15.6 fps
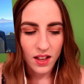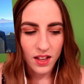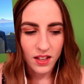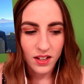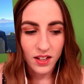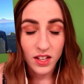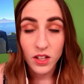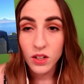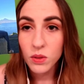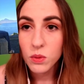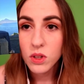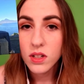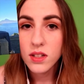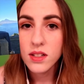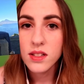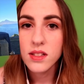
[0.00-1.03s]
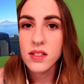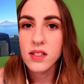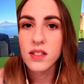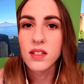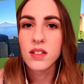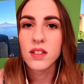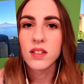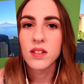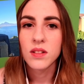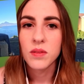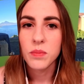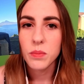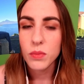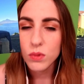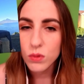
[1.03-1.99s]
And it was
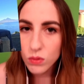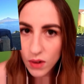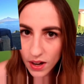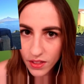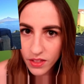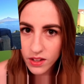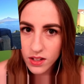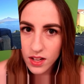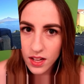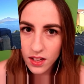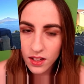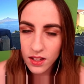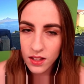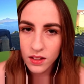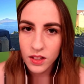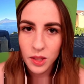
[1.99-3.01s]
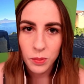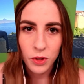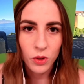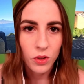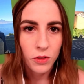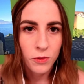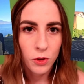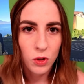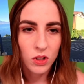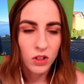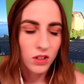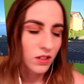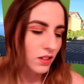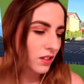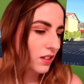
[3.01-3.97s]
breathtakingly
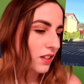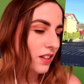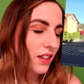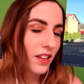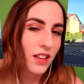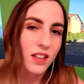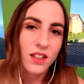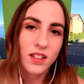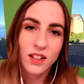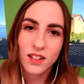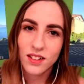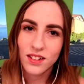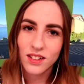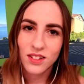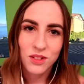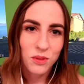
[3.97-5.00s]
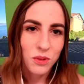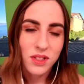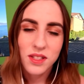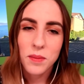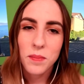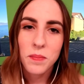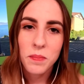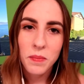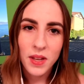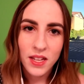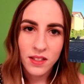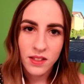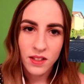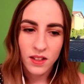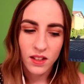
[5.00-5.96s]
beautiful. It was
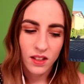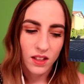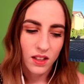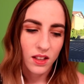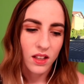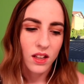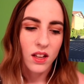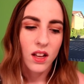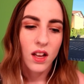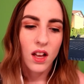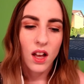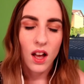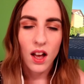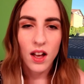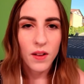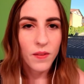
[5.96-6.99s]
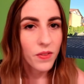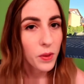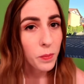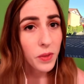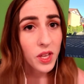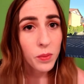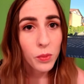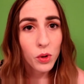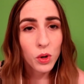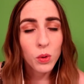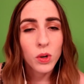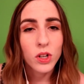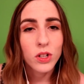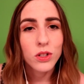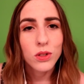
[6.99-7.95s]
amazing. The
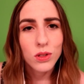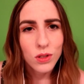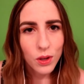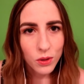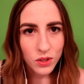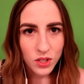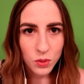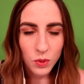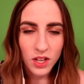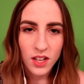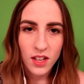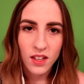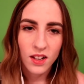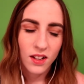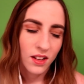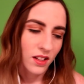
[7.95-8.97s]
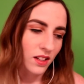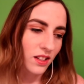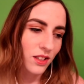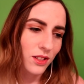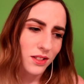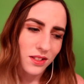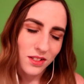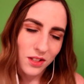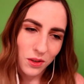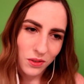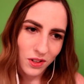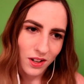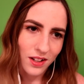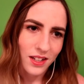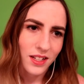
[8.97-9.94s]
people were so sweet, so
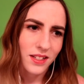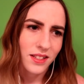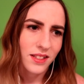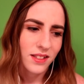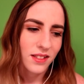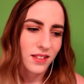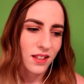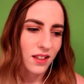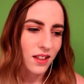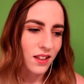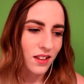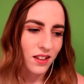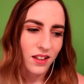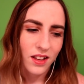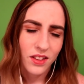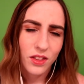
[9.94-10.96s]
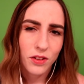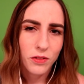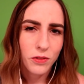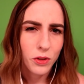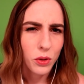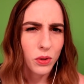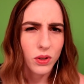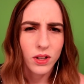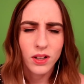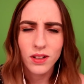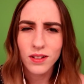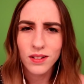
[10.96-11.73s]
nice, and the food.